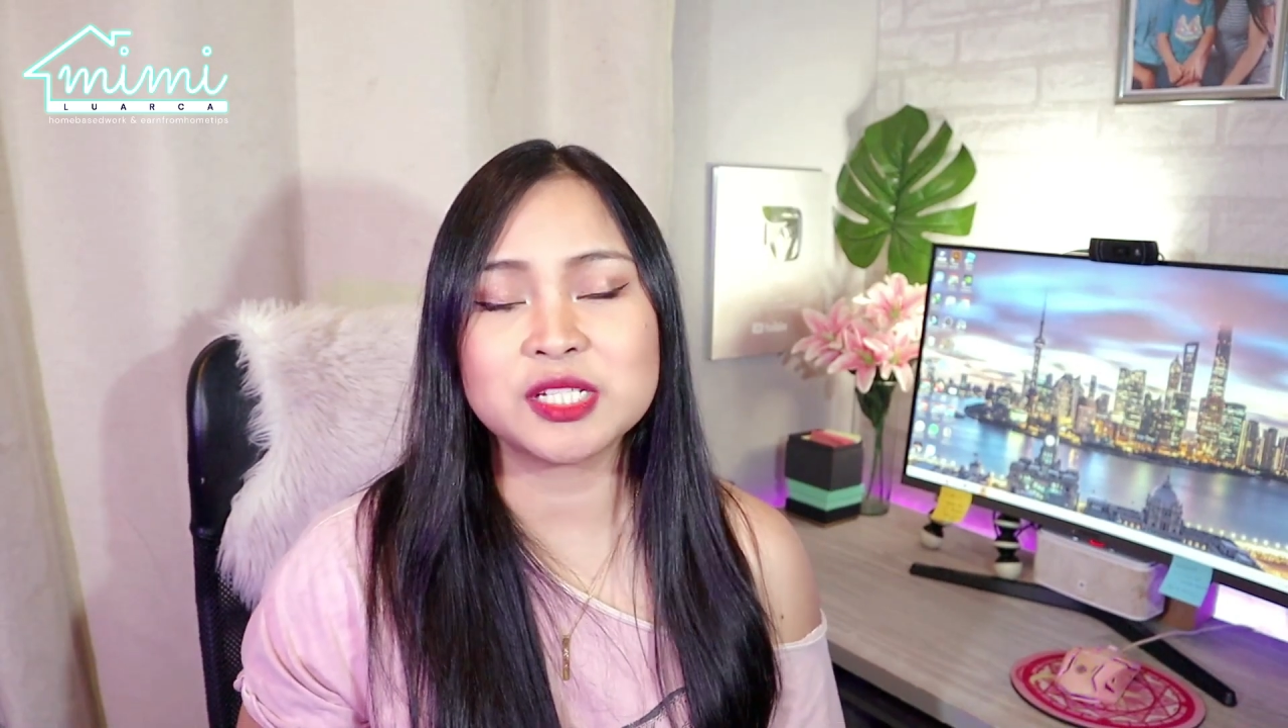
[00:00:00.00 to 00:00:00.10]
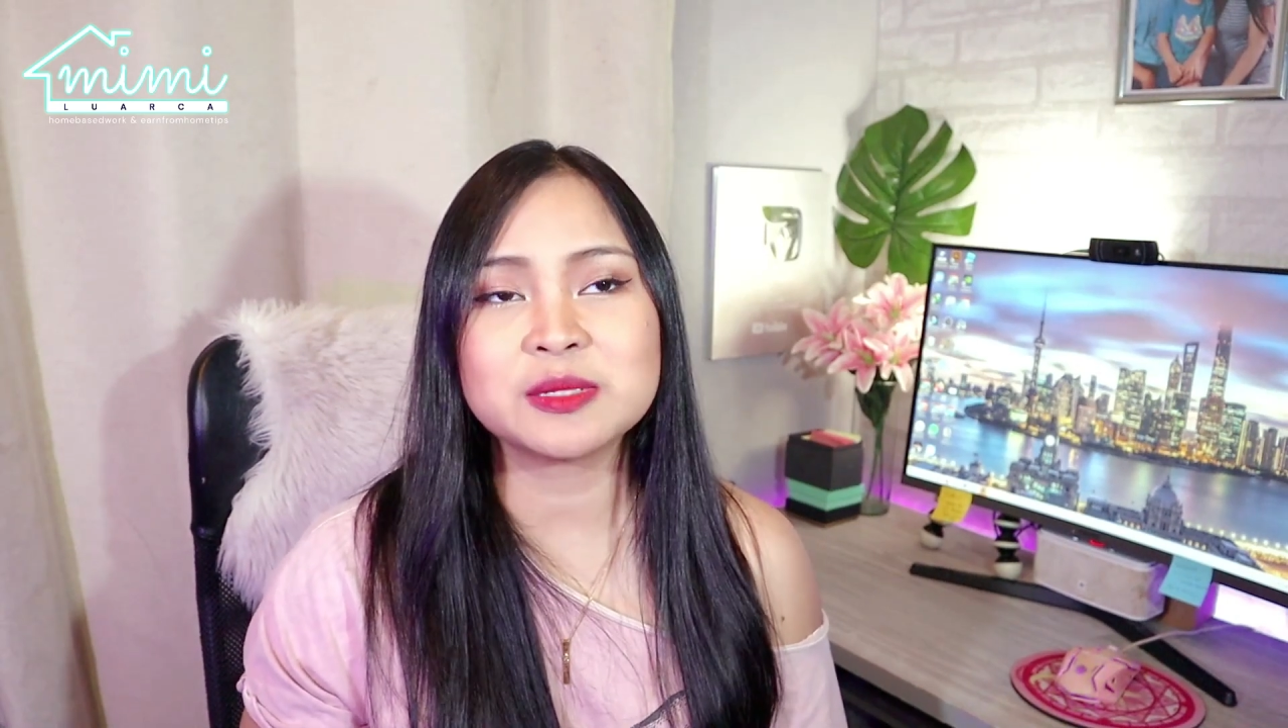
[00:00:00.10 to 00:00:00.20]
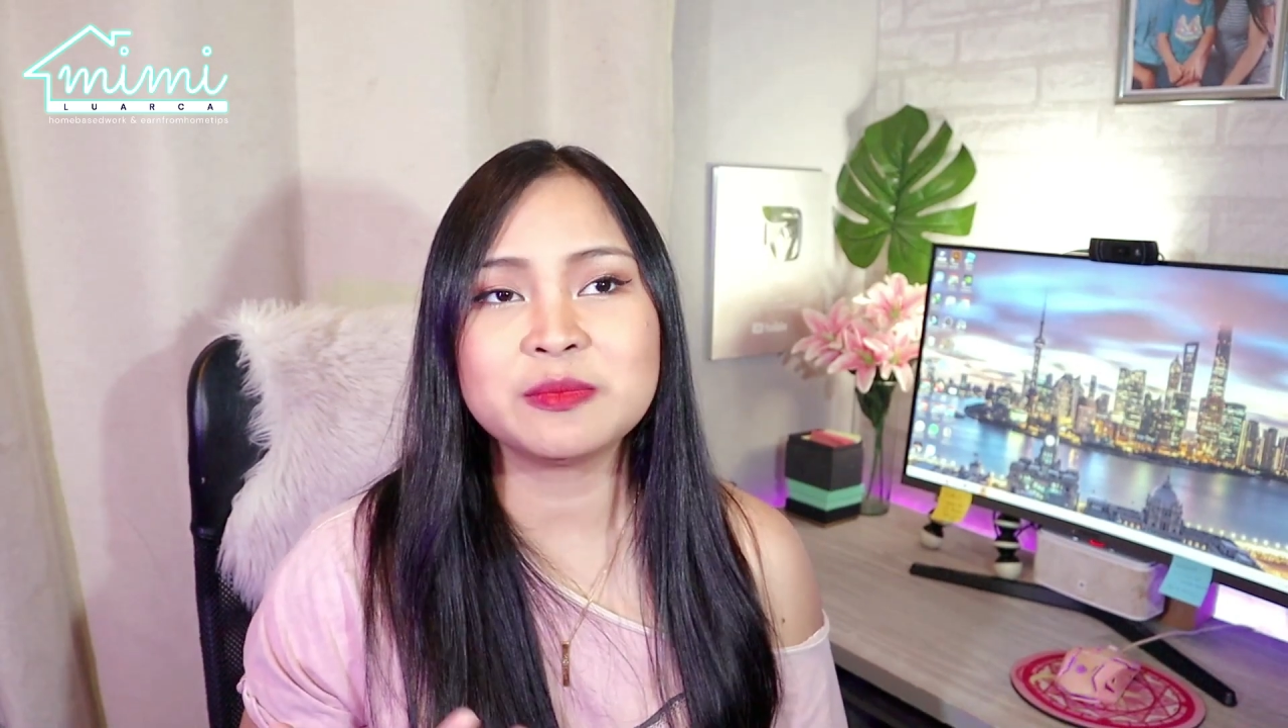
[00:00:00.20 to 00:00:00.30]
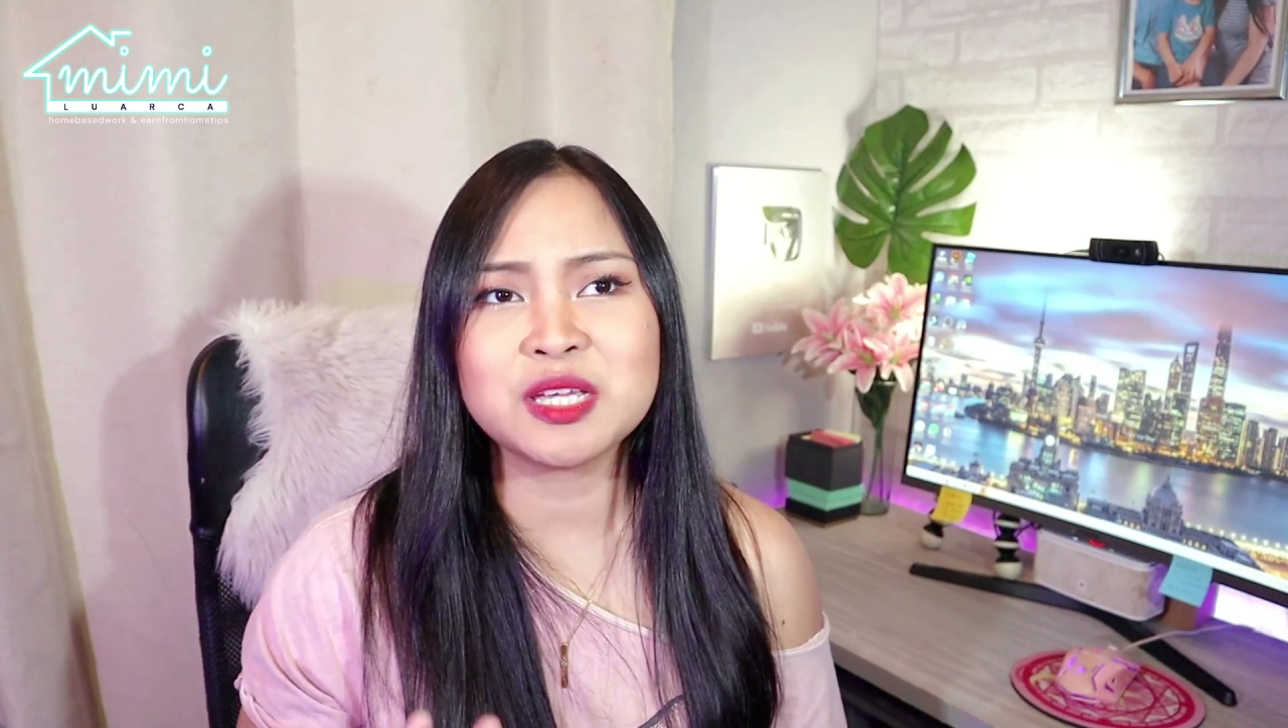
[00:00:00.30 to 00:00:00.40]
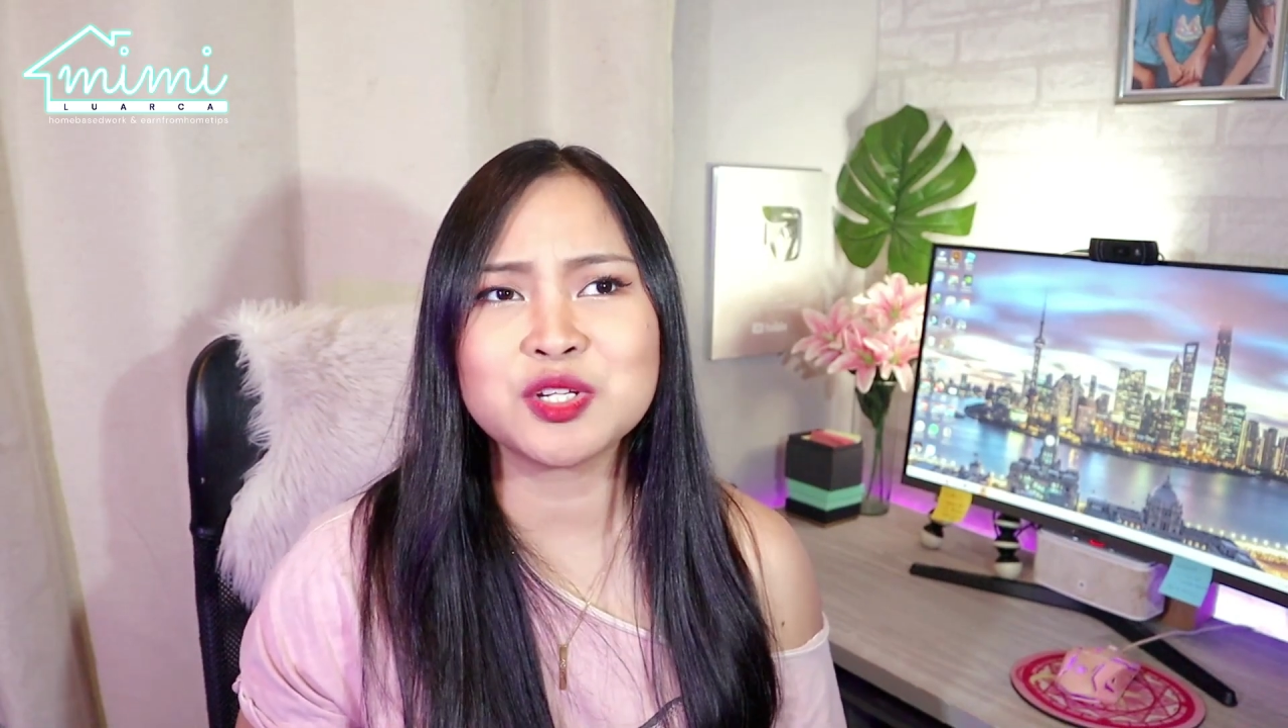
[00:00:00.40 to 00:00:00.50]

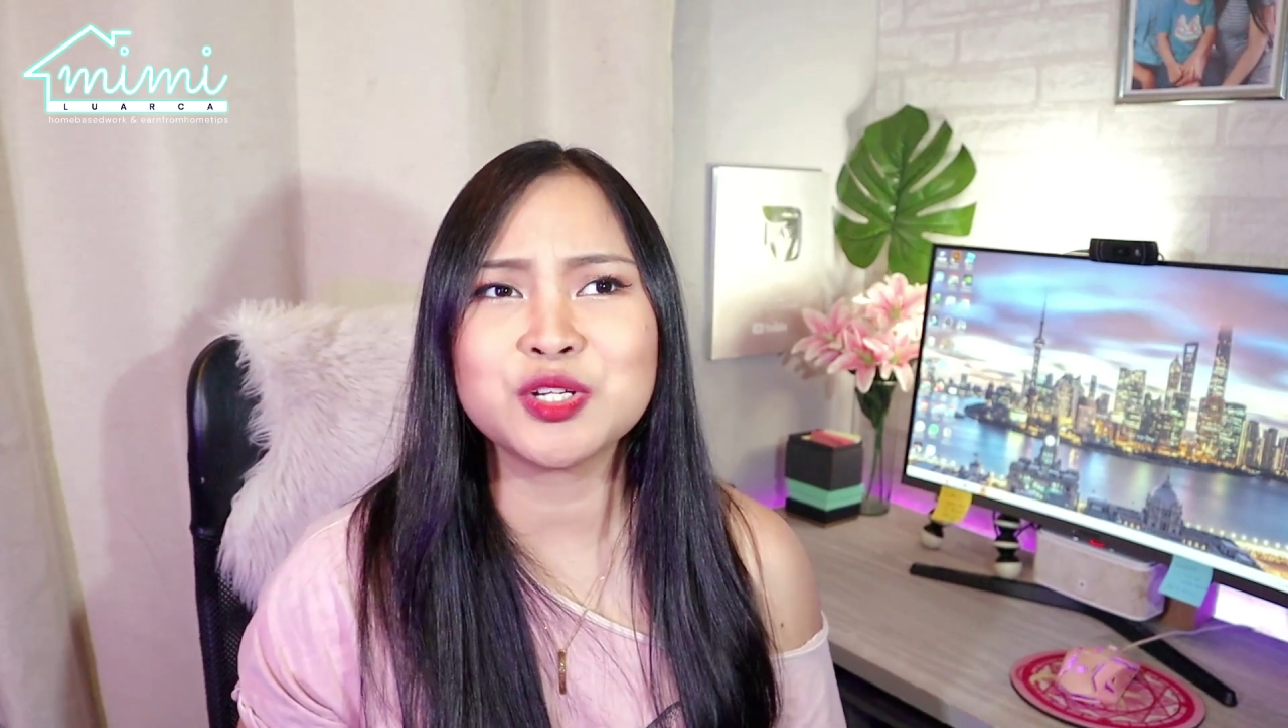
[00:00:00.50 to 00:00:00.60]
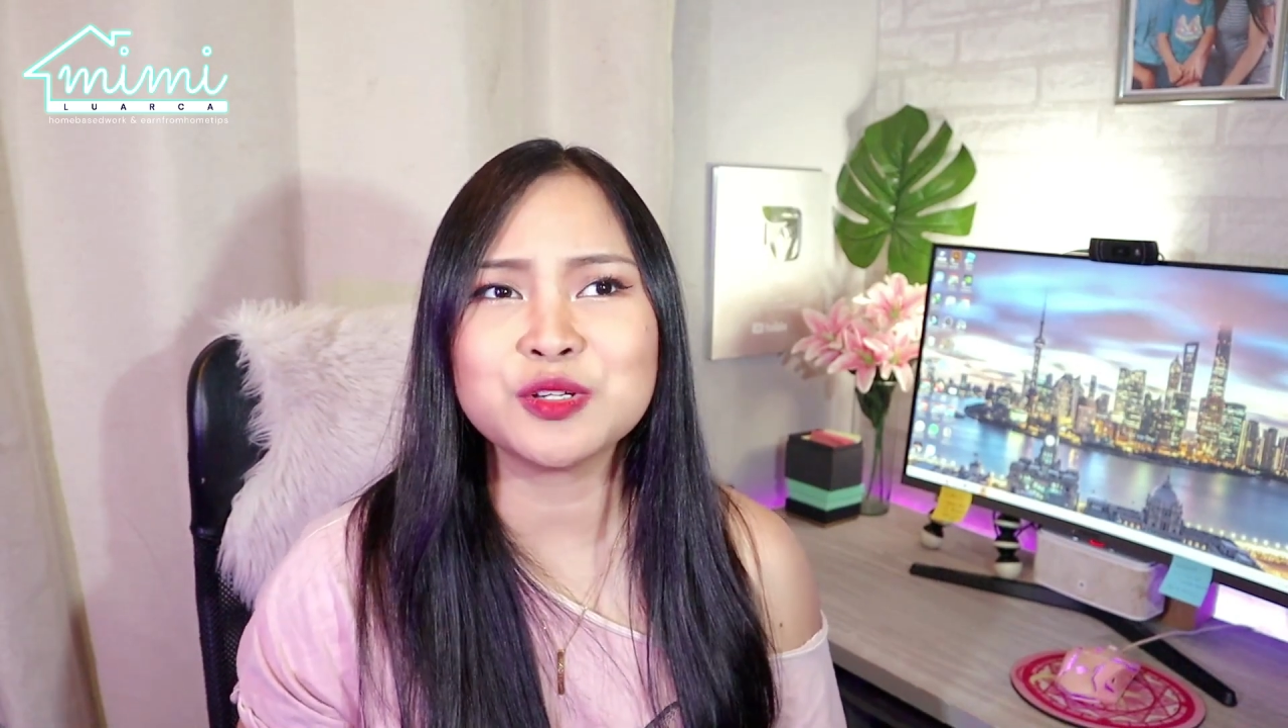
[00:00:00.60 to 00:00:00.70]
Just make sure